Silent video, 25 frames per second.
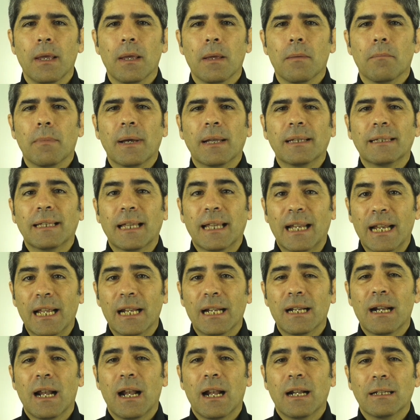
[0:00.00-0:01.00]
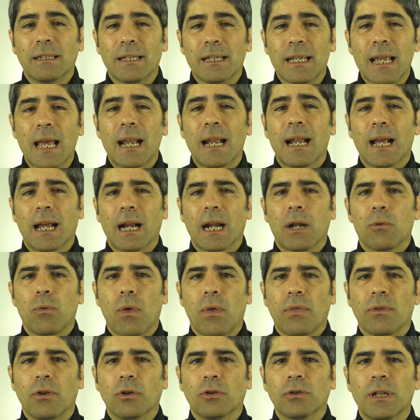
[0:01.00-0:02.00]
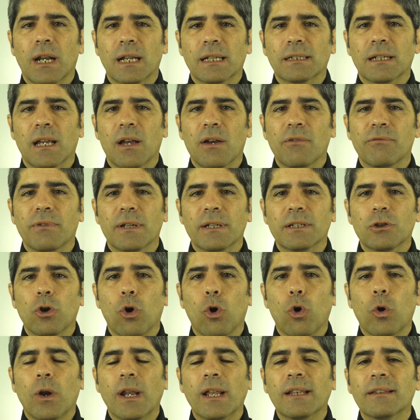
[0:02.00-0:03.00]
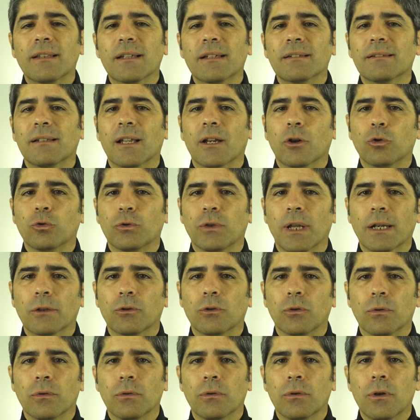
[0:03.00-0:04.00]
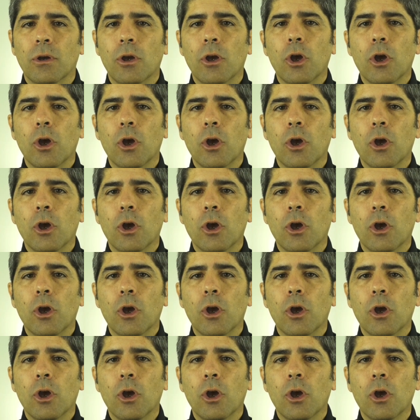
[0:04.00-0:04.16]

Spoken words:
Keep the prescription of glasses or contact lenses up to date.